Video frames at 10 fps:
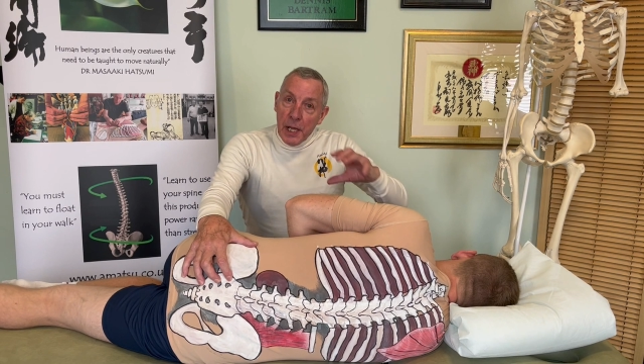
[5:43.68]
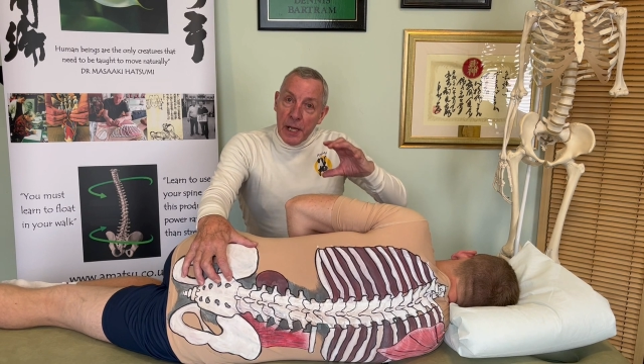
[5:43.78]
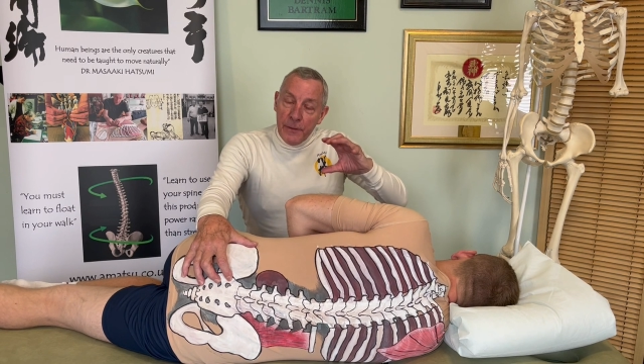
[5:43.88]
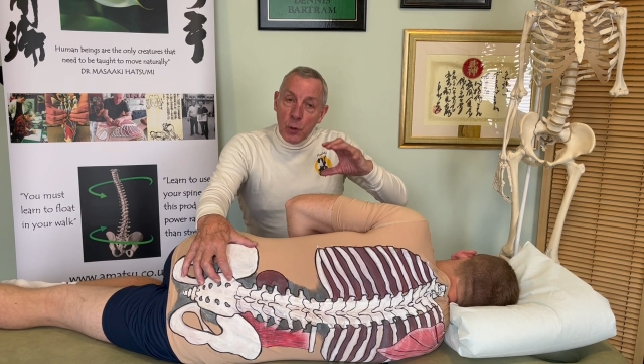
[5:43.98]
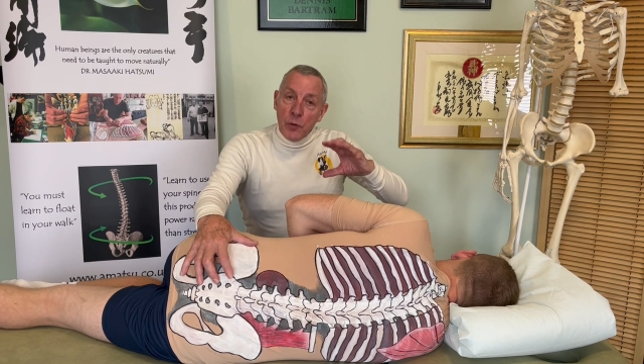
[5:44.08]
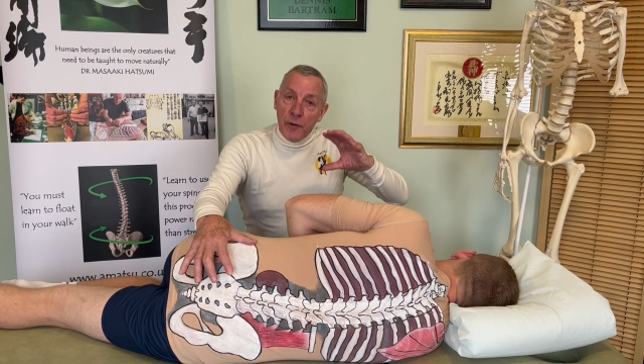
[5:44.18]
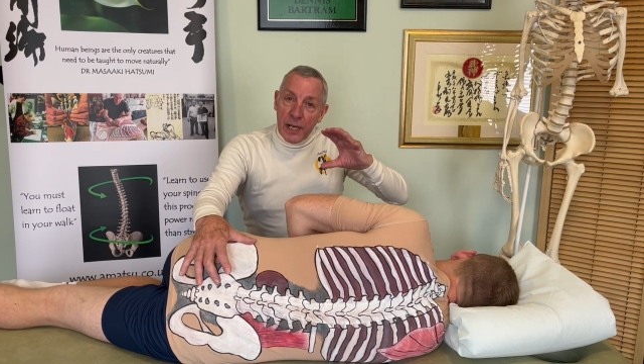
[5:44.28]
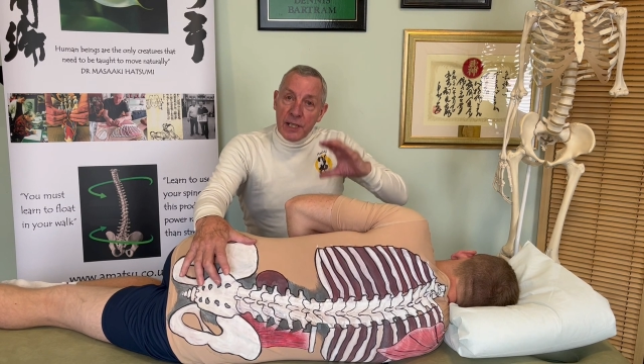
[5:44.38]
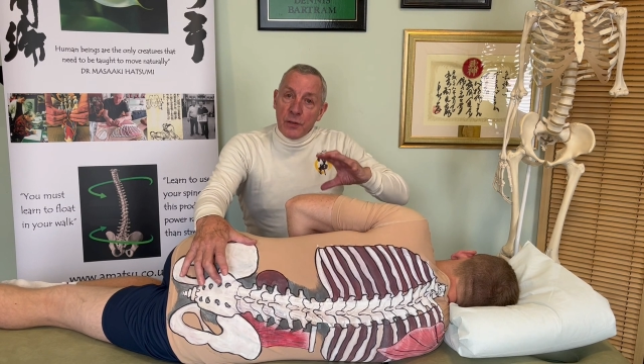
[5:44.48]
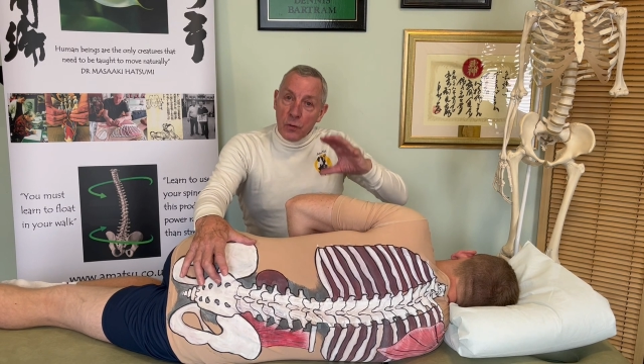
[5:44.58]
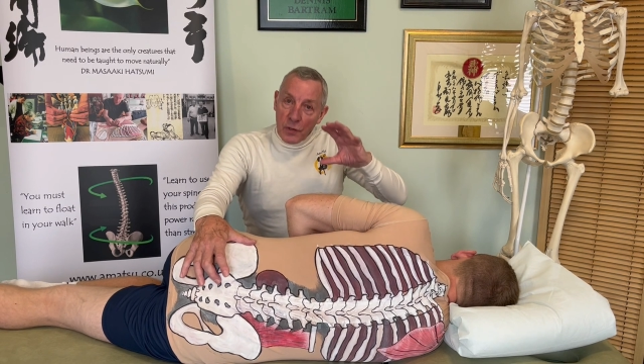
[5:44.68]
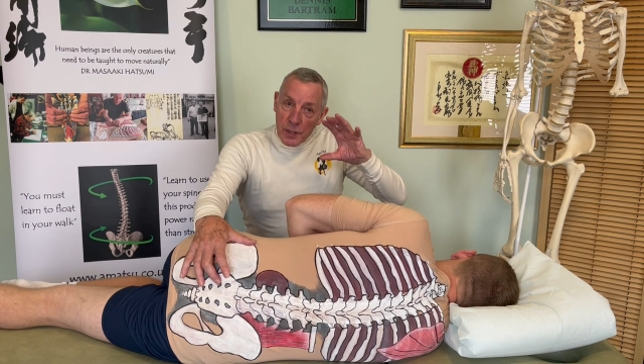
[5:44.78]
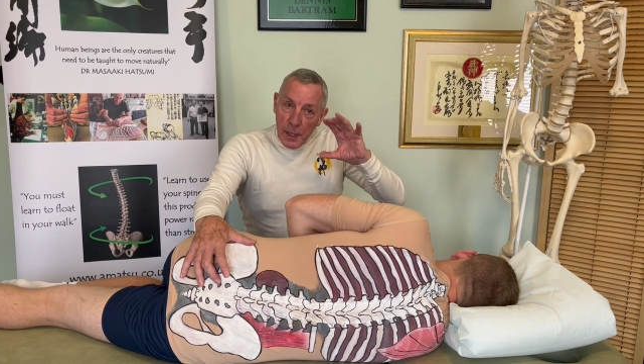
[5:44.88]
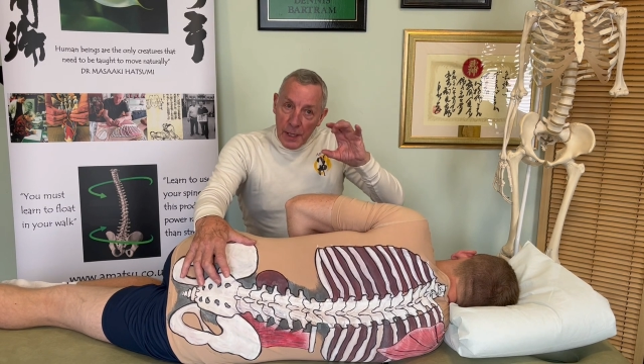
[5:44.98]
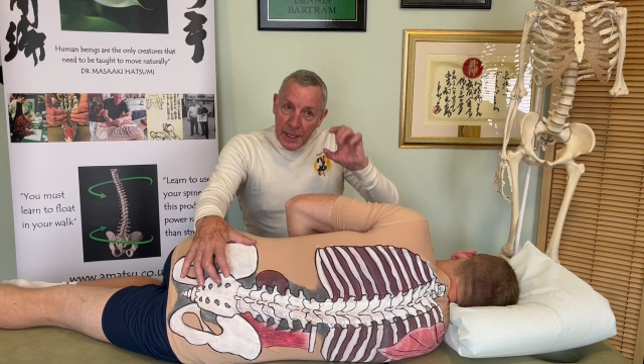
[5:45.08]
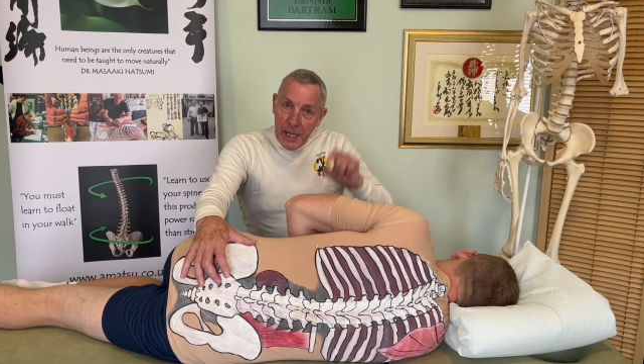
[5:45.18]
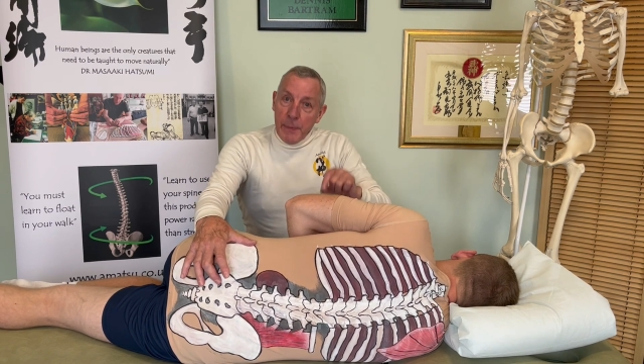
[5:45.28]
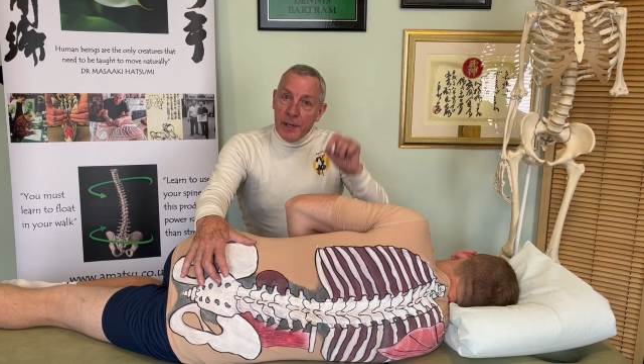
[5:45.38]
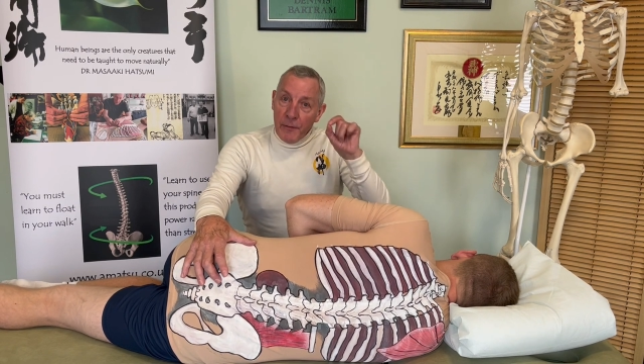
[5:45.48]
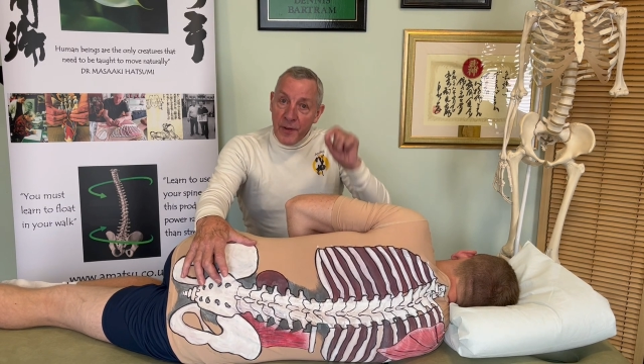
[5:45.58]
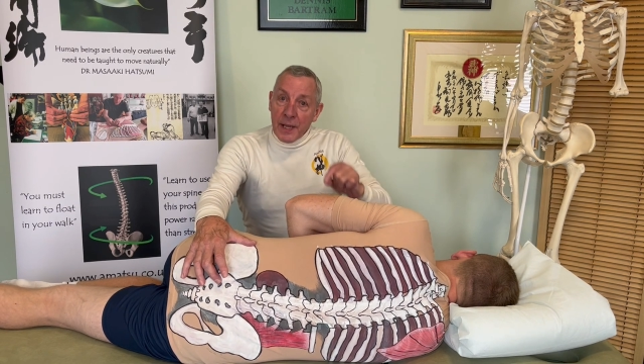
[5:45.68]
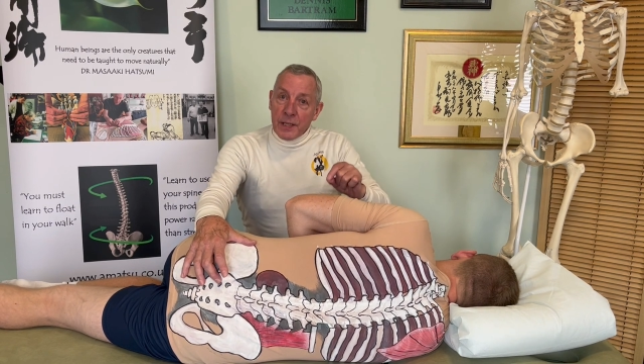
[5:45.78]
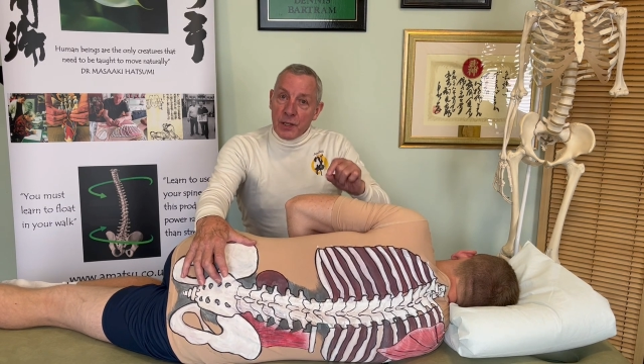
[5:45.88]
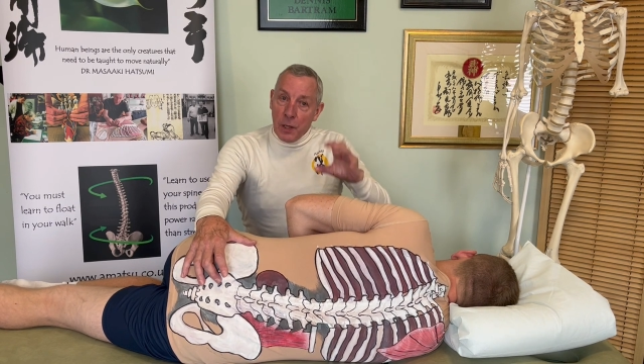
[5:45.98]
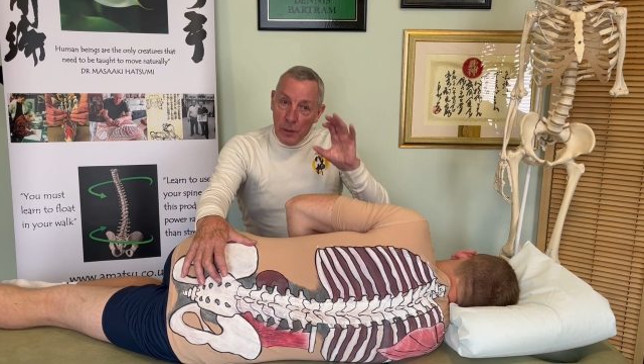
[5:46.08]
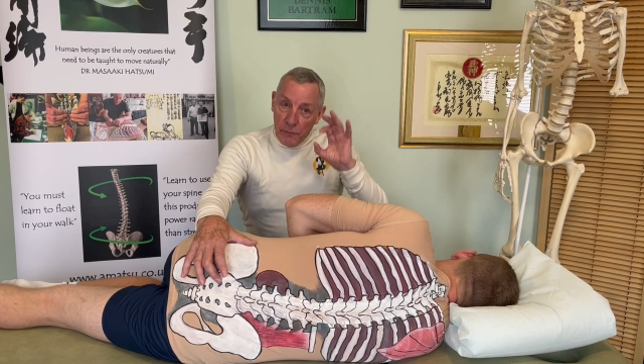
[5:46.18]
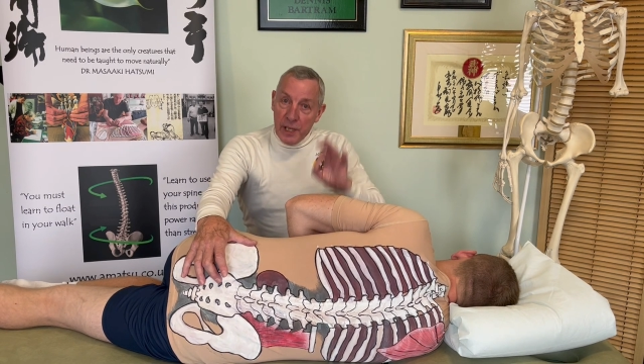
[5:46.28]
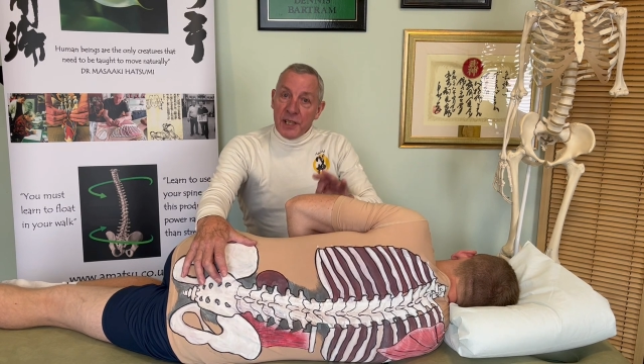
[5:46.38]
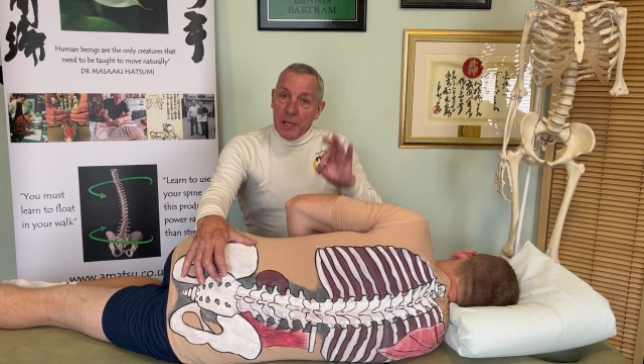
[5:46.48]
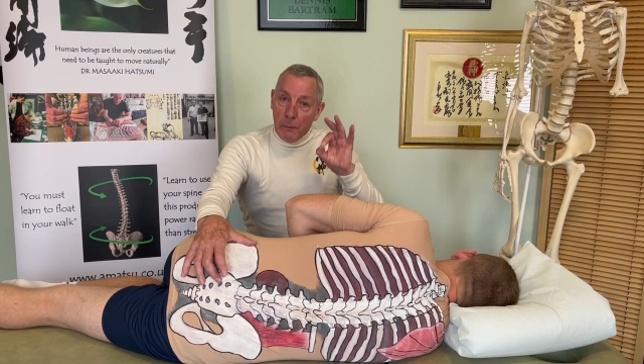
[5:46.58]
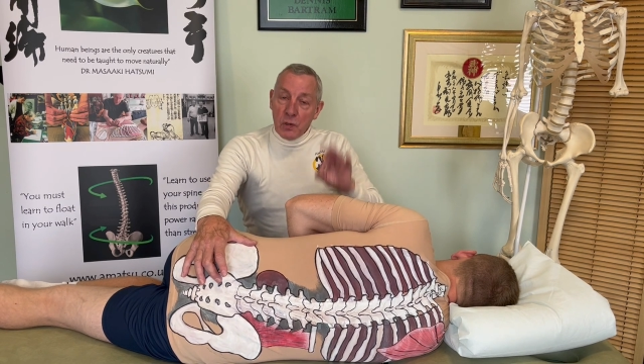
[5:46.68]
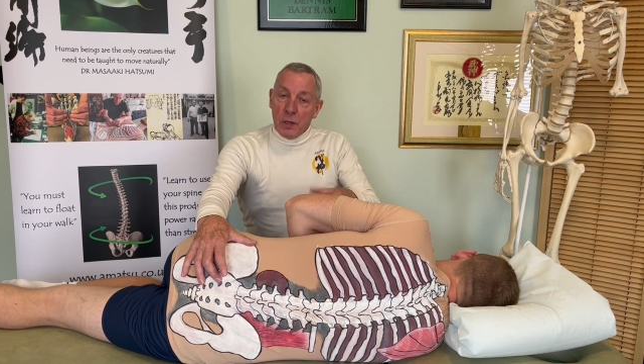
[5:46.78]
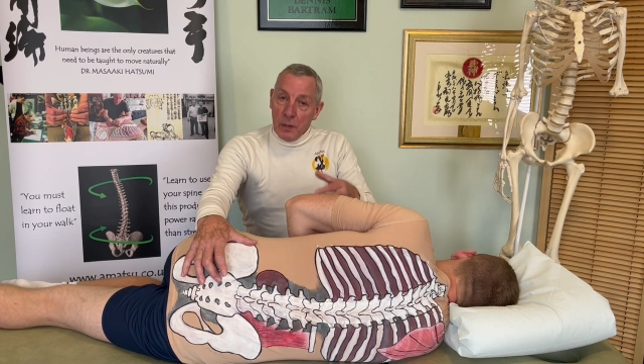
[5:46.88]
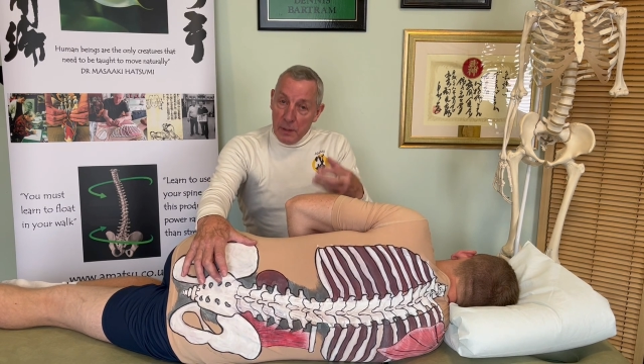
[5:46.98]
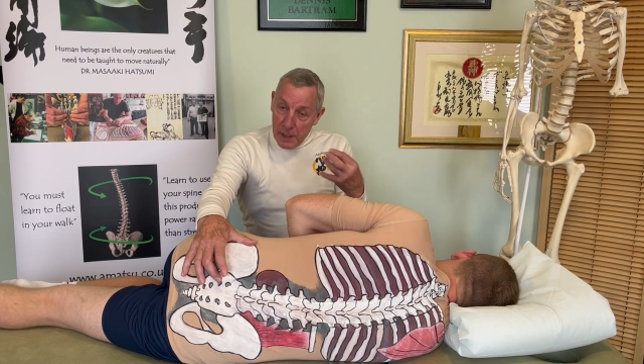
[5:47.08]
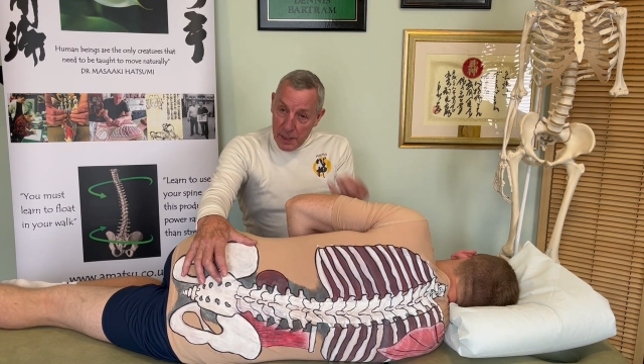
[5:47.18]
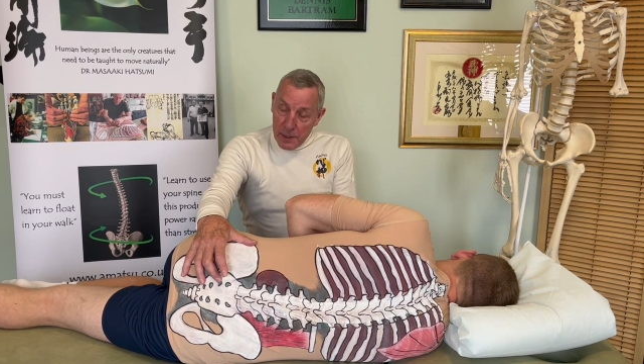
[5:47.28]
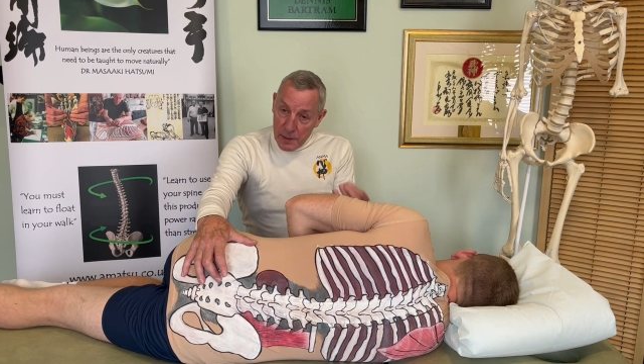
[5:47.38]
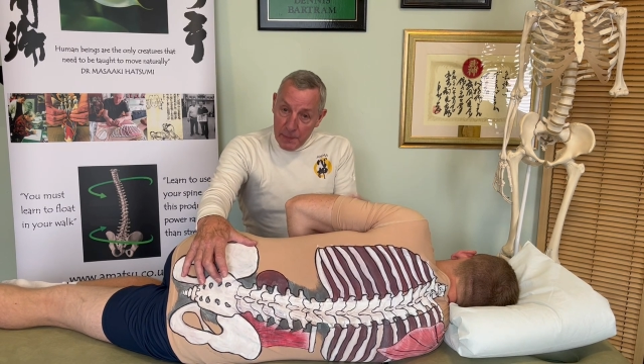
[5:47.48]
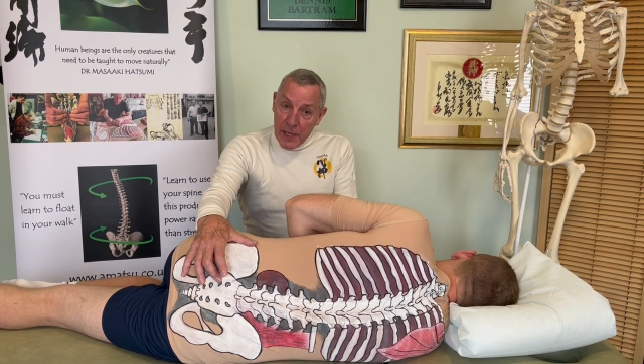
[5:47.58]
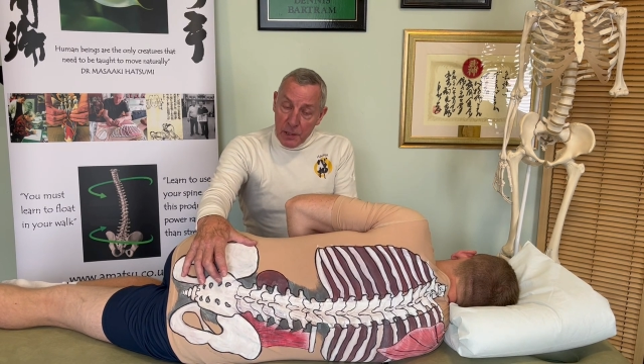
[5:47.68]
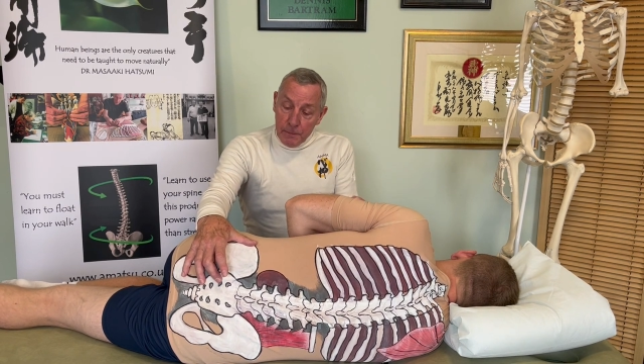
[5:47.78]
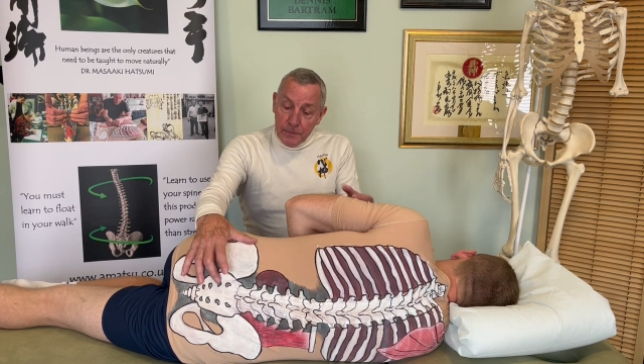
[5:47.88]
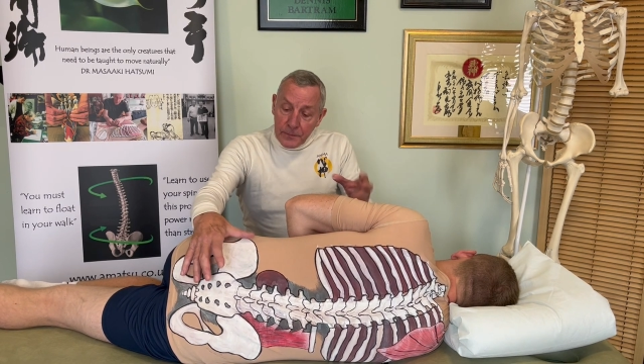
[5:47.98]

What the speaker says: If you can release those inhibiting factors or release that muscle spasm,